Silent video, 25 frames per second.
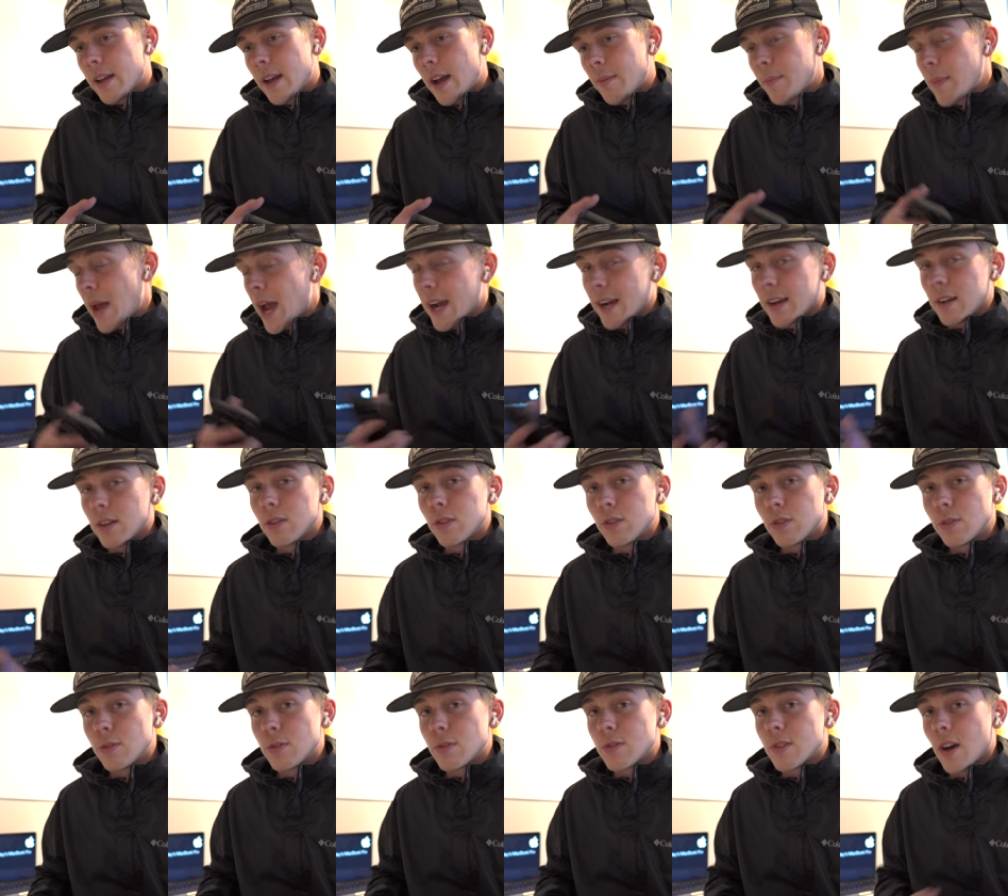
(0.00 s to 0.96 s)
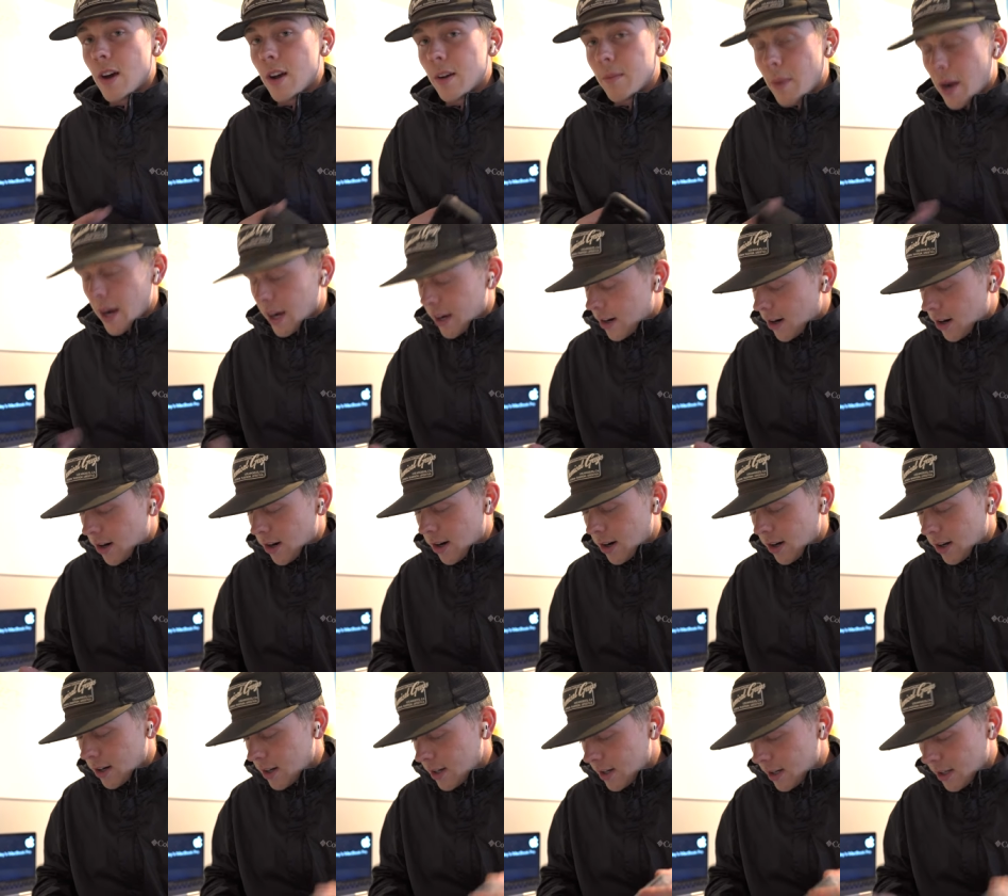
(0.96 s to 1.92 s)
I'm not gonna lose on my
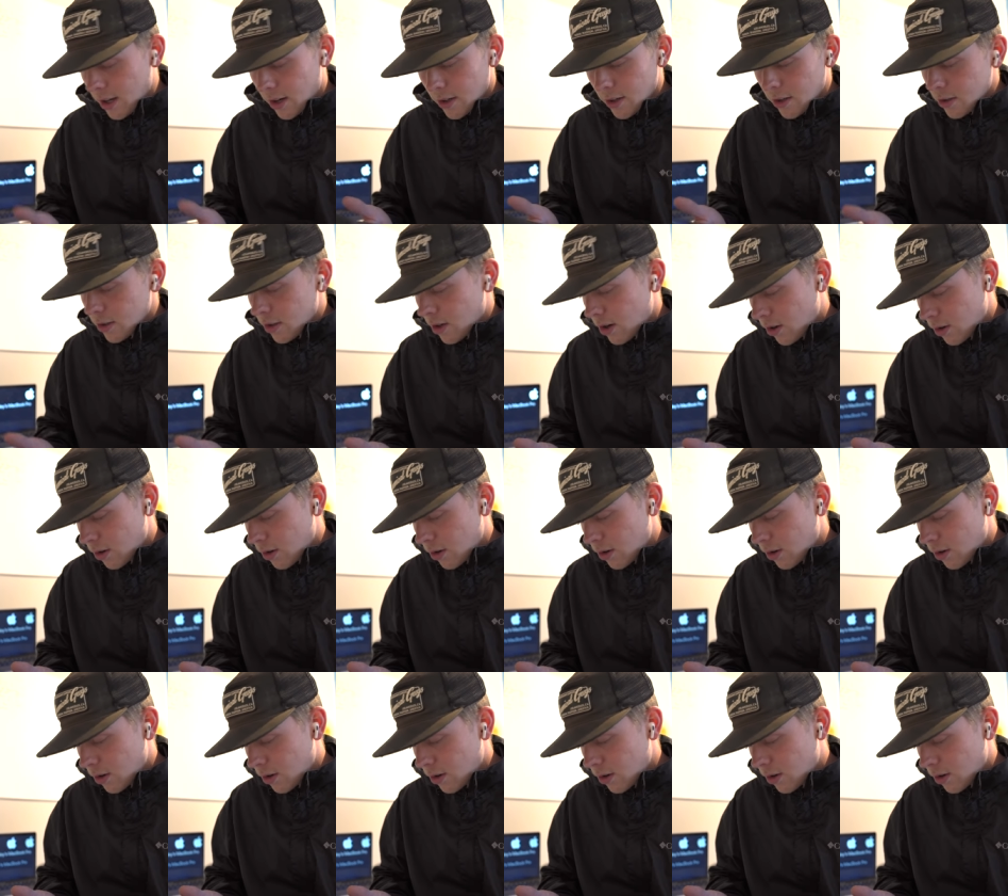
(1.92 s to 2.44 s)
car. Y'all know the